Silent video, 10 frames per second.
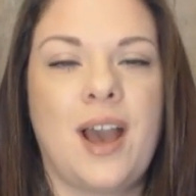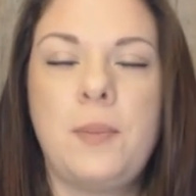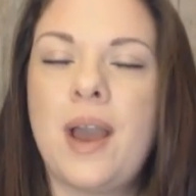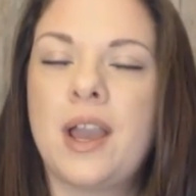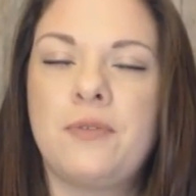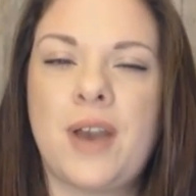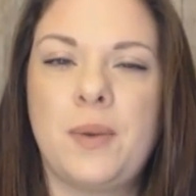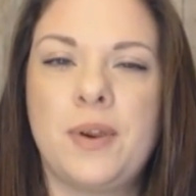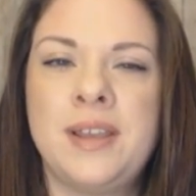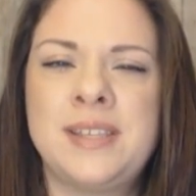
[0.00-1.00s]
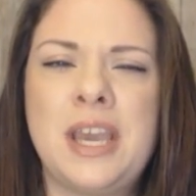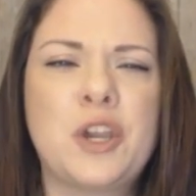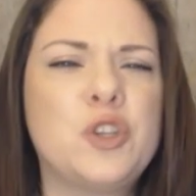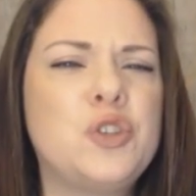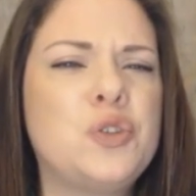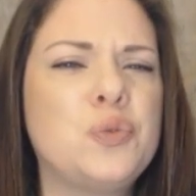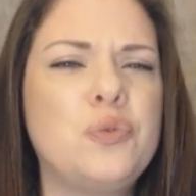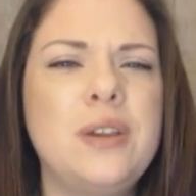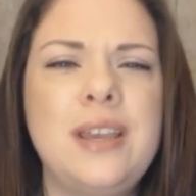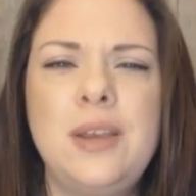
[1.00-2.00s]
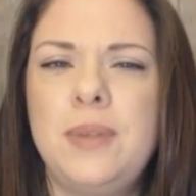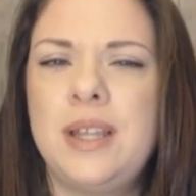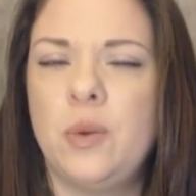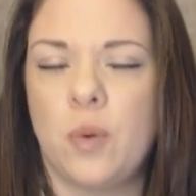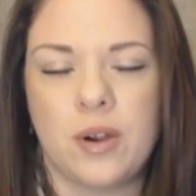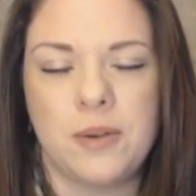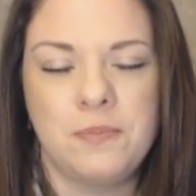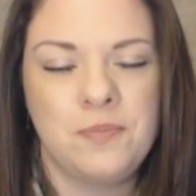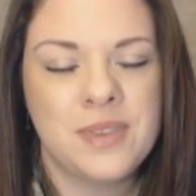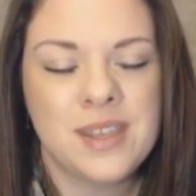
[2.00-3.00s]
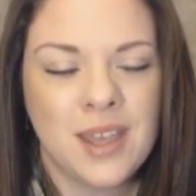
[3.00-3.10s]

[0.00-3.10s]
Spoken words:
Alpaca fiber is extremely warm.